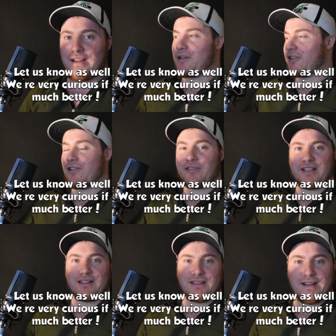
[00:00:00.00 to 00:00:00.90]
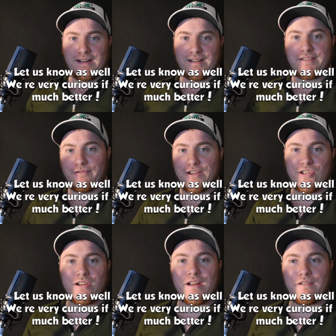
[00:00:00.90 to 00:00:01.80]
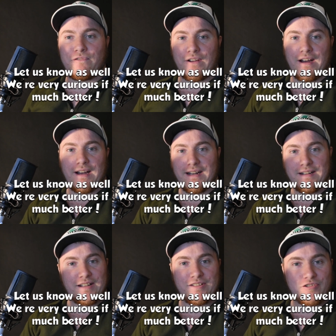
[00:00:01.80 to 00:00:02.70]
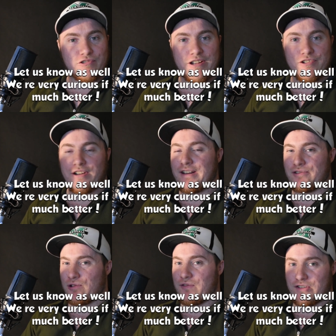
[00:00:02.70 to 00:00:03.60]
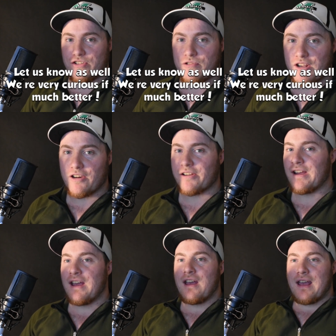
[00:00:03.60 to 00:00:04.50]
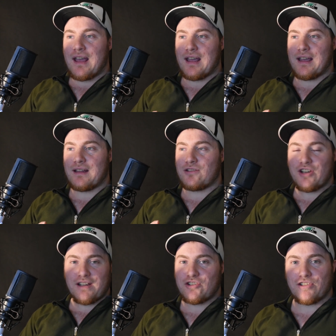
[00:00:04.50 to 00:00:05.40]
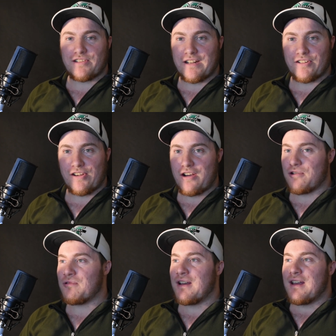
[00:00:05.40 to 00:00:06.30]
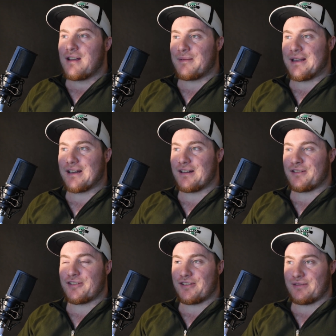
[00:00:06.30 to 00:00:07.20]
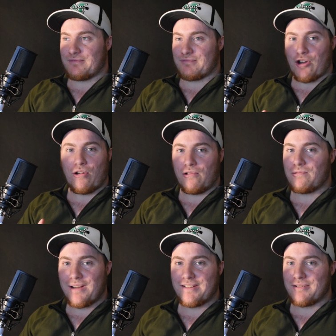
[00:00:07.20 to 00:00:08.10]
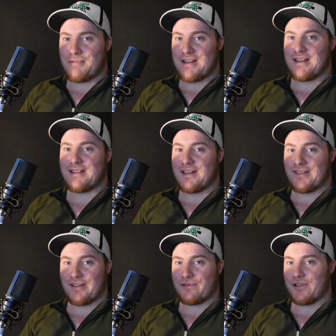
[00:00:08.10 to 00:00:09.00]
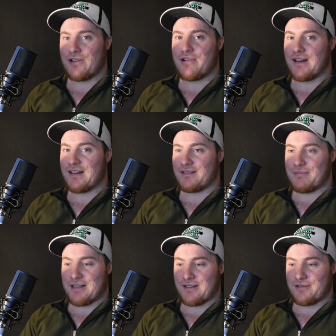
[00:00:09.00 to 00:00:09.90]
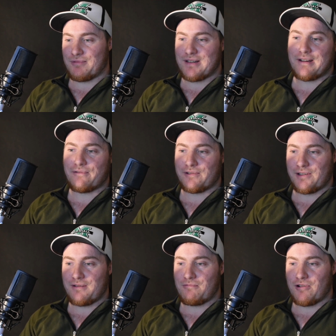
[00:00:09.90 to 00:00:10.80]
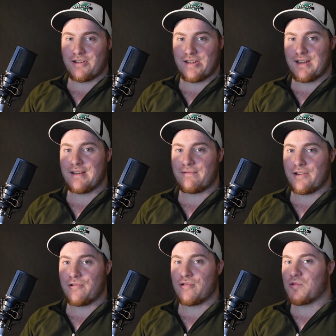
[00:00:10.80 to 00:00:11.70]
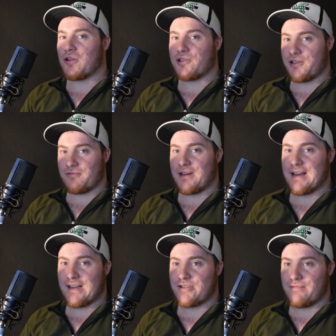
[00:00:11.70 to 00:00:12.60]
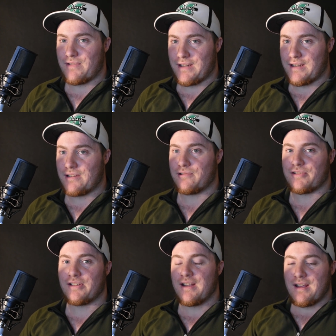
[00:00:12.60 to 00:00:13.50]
Whether you think the lighting is sufficient enough and it doesn't strain your eyes, or if it's too dark. And yeah, just let us know. Because the whole reason we did this is for you guys. Because we definitely want to give you quality reaction videos.